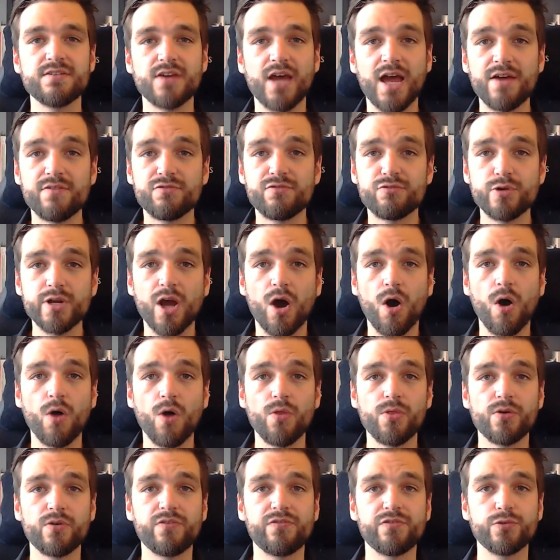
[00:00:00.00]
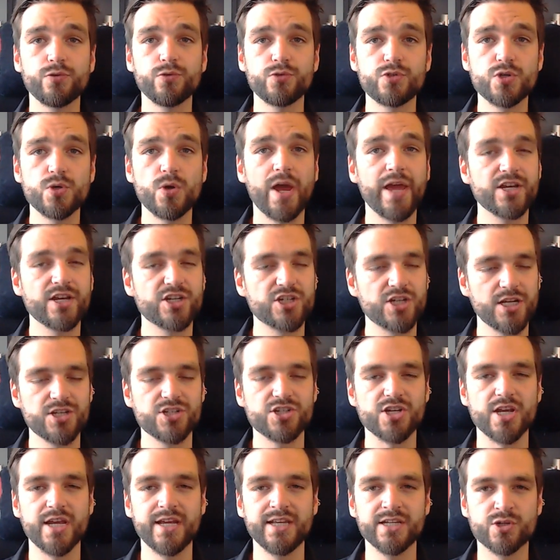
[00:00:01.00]
every other future
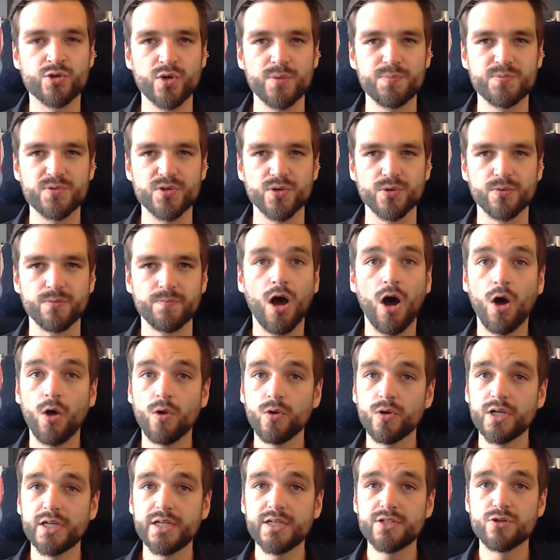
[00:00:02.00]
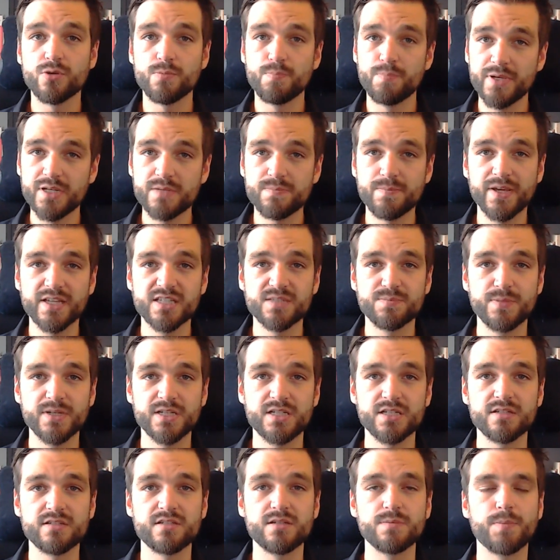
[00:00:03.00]
exchange in crypto. Only the BitMEX
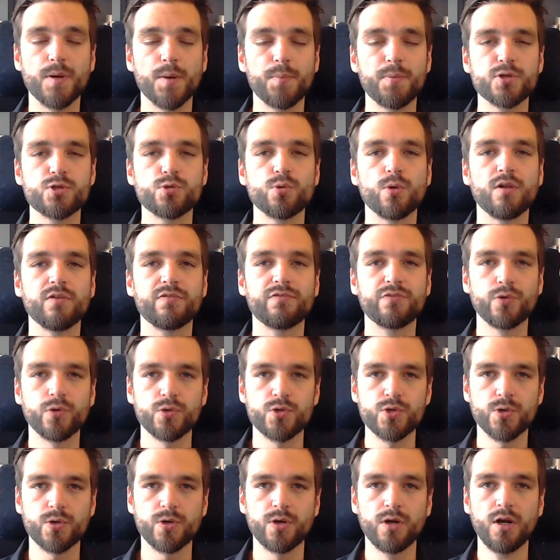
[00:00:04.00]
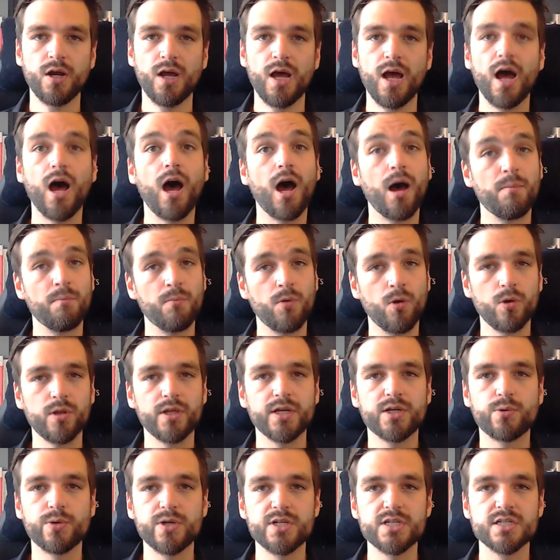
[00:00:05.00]
BTC perpetual future are more
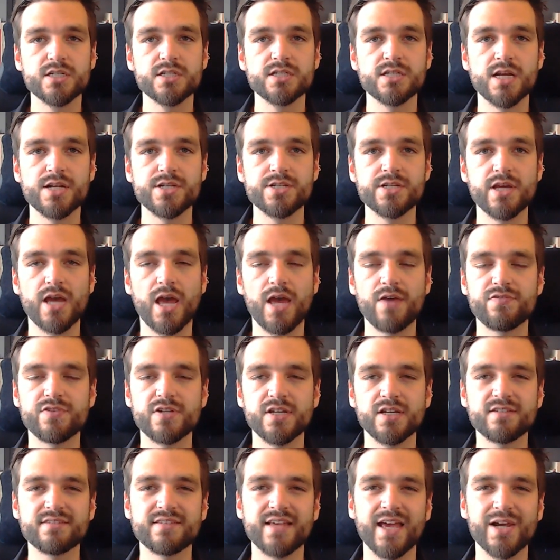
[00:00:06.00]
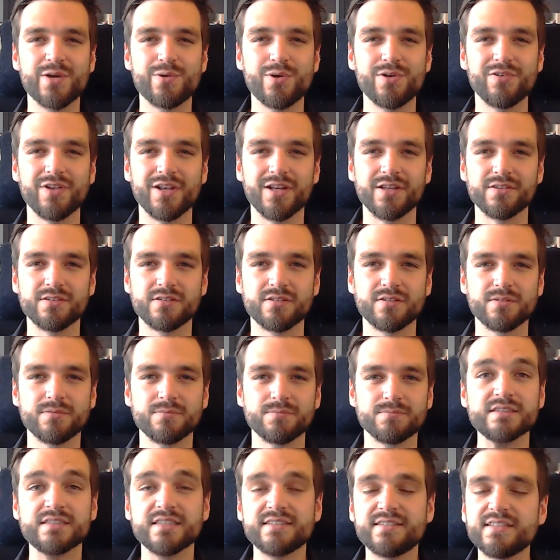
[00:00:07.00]
liquid than the FTX equivalent.
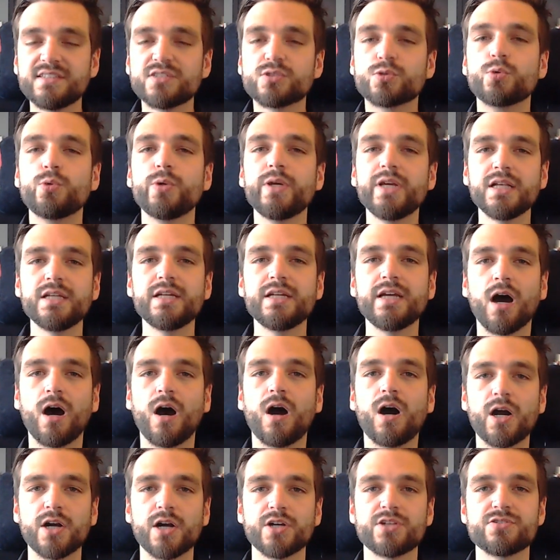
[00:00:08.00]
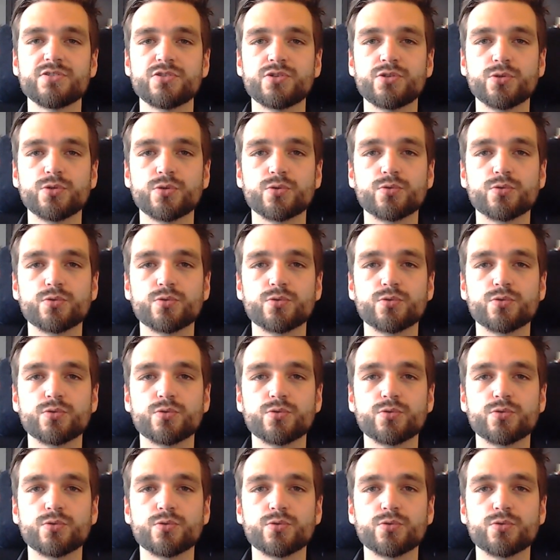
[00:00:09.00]
This is really hard to